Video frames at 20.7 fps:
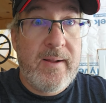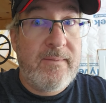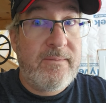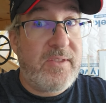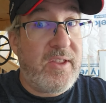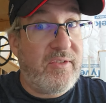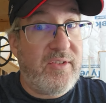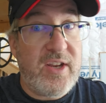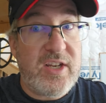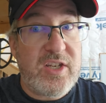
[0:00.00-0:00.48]

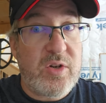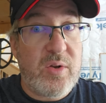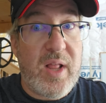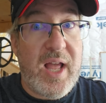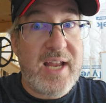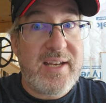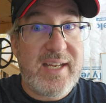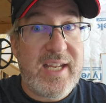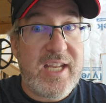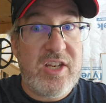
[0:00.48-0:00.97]
the visual
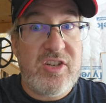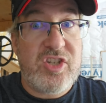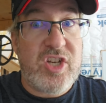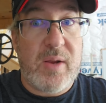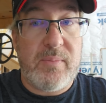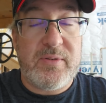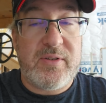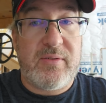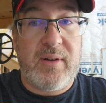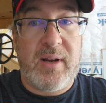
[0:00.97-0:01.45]
ID
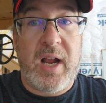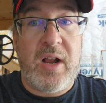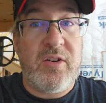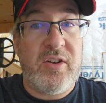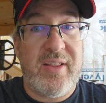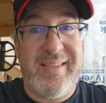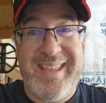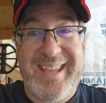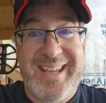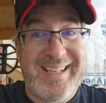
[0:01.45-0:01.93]
jumps
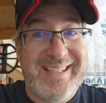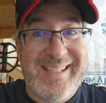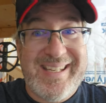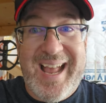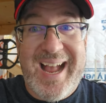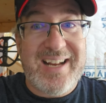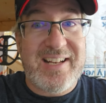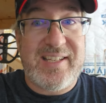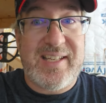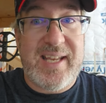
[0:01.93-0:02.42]
around the
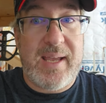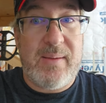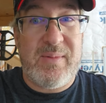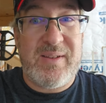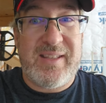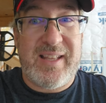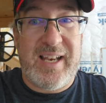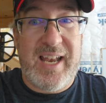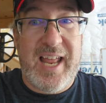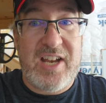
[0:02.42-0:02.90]
exact same
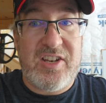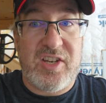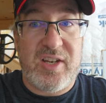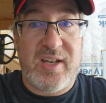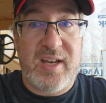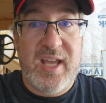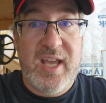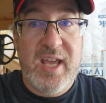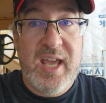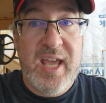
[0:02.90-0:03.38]
as the
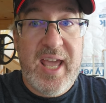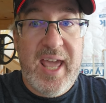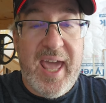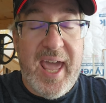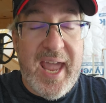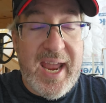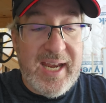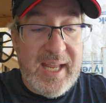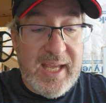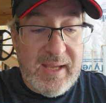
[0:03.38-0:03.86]
legend.
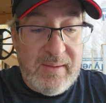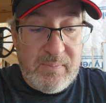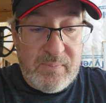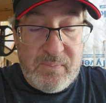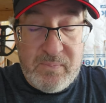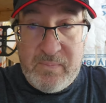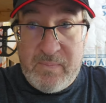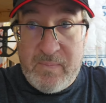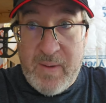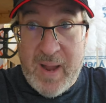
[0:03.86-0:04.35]
Any
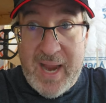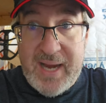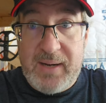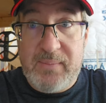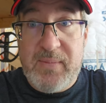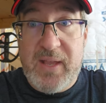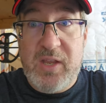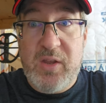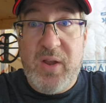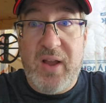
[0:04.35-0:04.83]

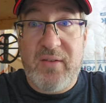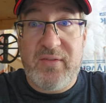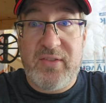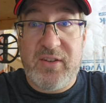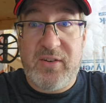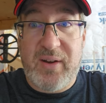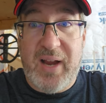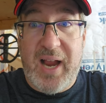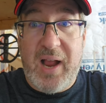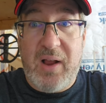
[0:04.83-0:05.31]
item that you have in
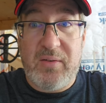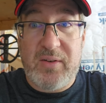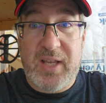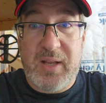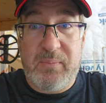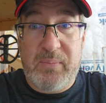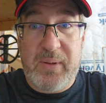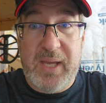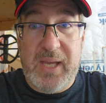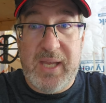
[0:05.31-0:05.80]
the ground
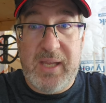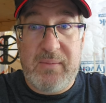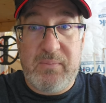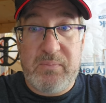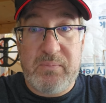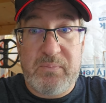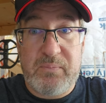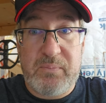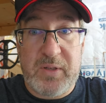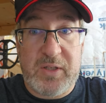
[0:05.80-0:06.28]
can be
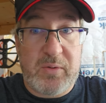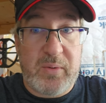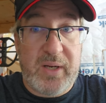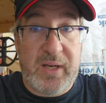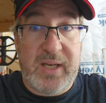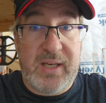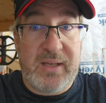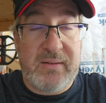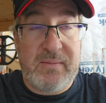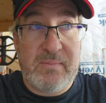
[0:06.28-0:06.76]

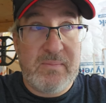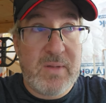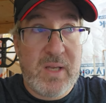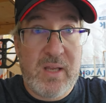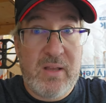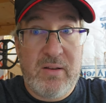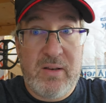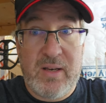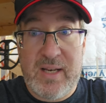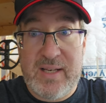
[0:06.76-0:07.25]
between,
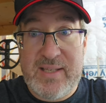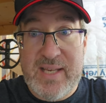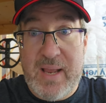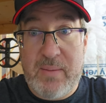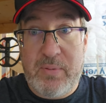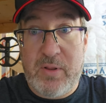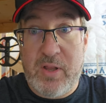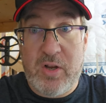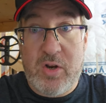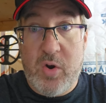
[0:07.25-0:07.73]
an
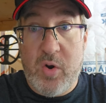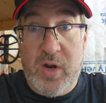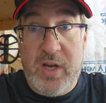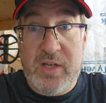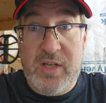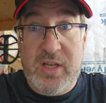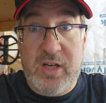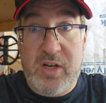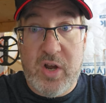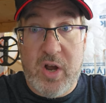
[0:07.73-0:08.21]
example, a
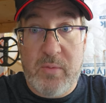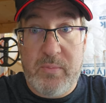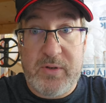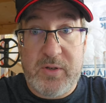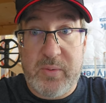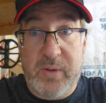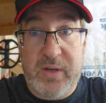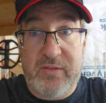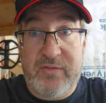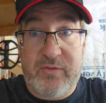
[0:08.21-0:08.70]
coin could go
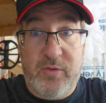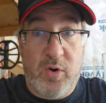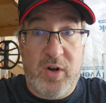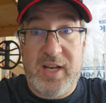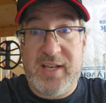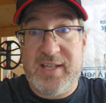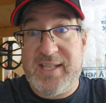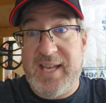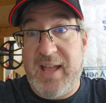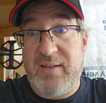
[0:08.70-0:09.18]
between
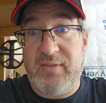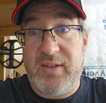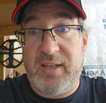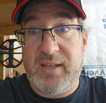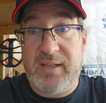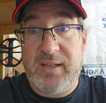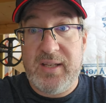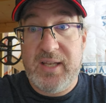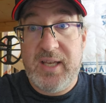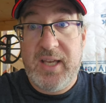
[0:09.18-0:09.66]

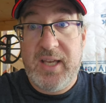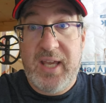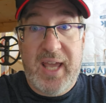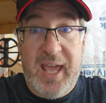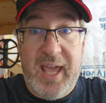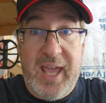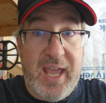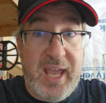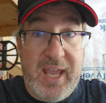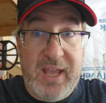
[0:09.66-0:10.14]
47
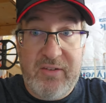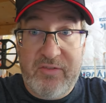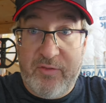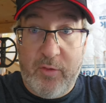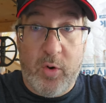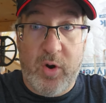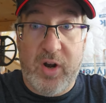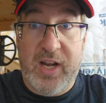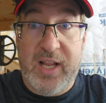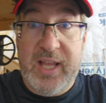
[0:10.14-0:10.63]
and
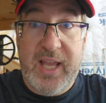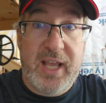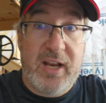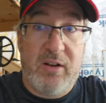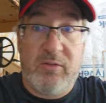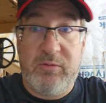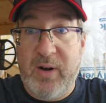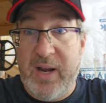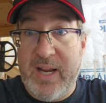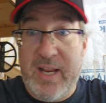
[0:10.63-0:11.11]
40.
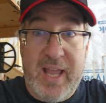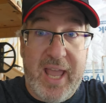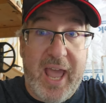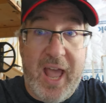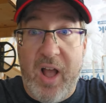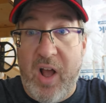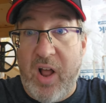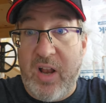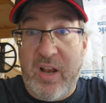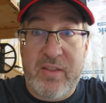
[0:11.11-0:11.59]
It'll ring
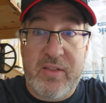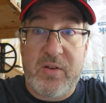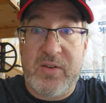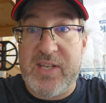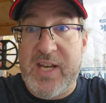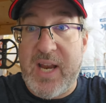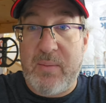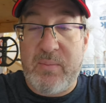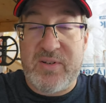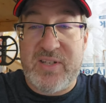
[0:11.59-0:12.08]
all of
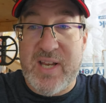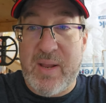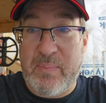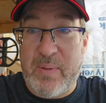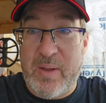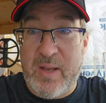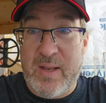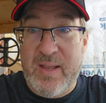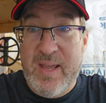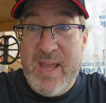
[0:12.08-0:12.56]
those numbers
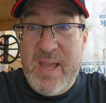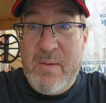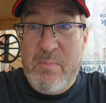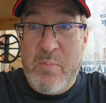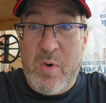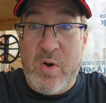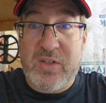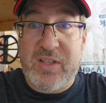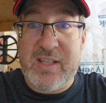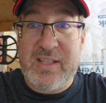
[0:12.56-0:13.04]
up.
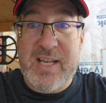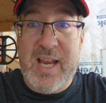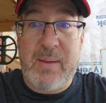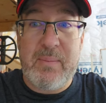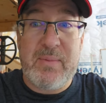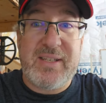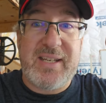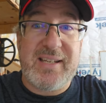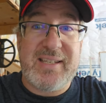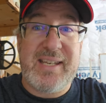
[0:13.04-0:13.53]
most of the
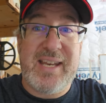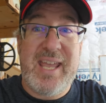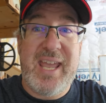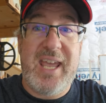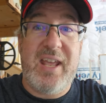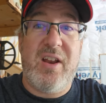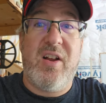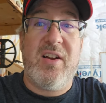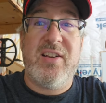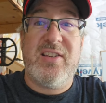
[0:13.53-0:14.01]
time, it doesn't
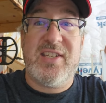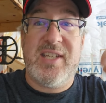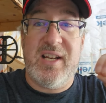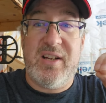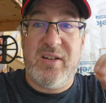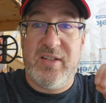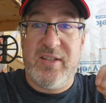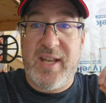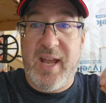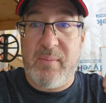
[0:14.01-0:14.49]
hit on a
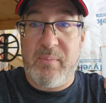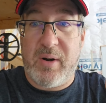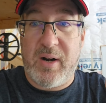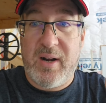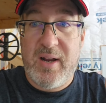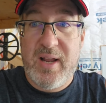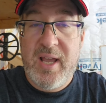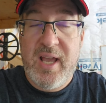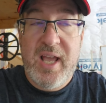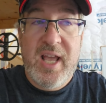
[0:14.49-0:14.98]
single
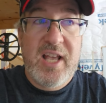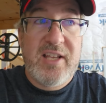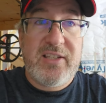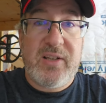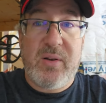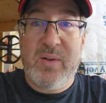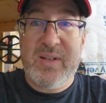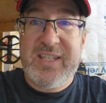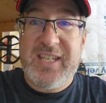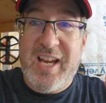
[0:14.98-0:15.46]
number.
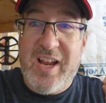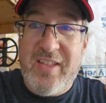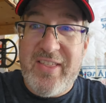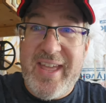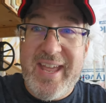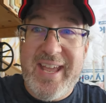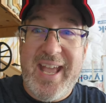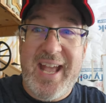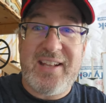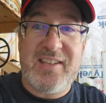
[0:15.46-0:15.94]
So until
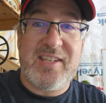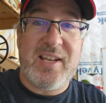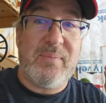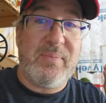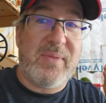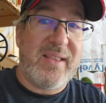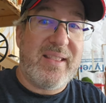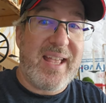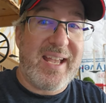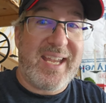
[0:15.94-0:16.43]
they get
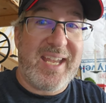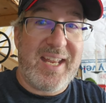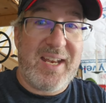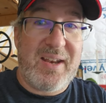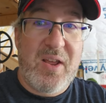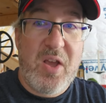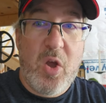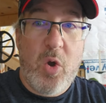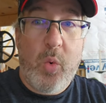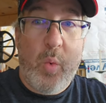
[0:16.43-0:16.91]
something that
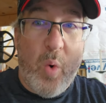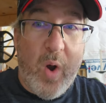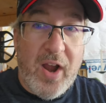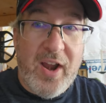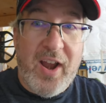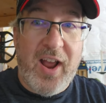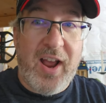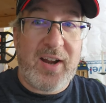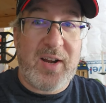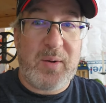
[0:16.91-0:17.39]
can
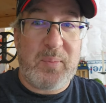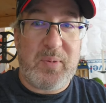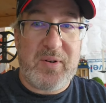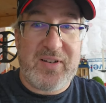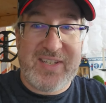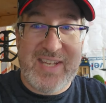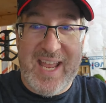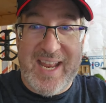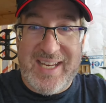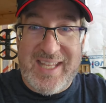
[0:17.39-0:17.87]

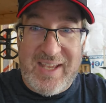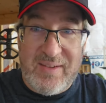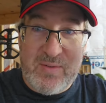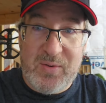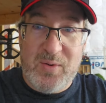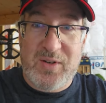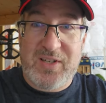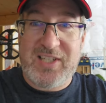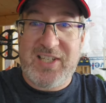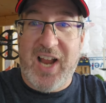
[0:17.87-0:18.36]
100% give
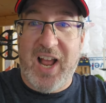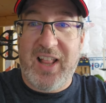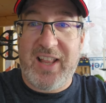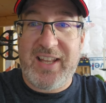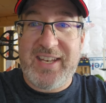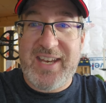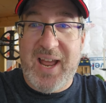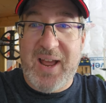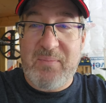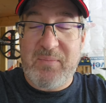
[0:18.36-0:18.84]
you a
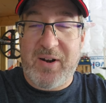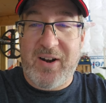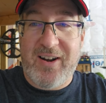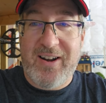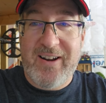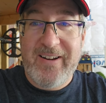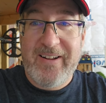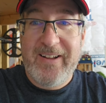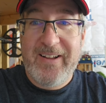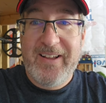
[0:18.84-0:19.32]
solid number,